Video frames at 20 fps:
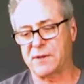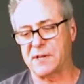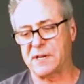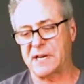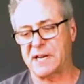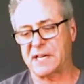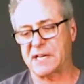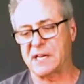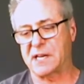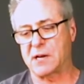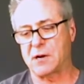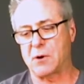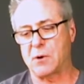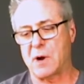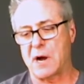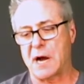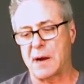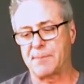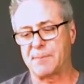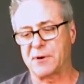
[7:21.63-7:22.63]
Then I can go
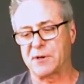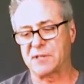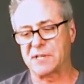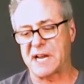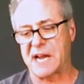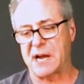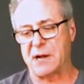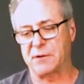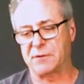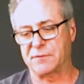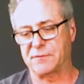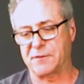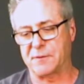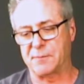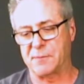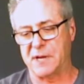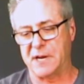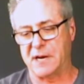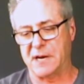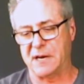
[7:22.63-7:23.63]
up or down
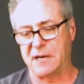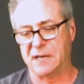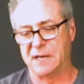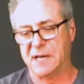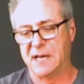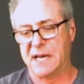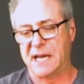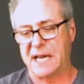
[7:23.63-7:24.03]
from there.